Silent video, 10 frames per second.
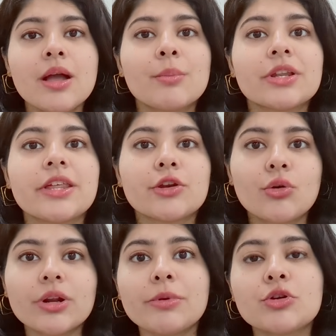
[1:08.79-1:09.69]
but they are
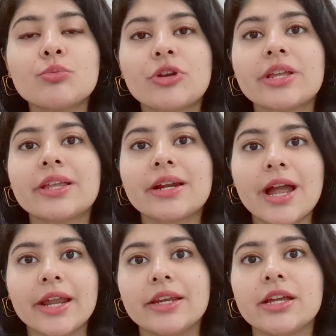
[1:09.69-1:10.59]
not able to bring that
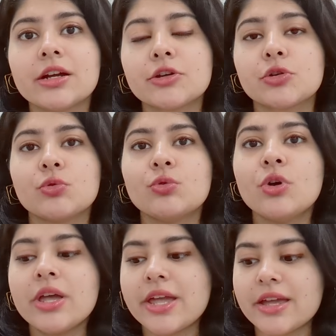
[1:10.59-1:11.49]
idea to
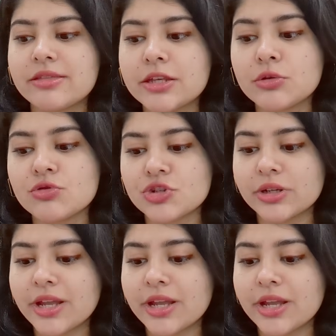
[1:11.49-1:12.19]
execution.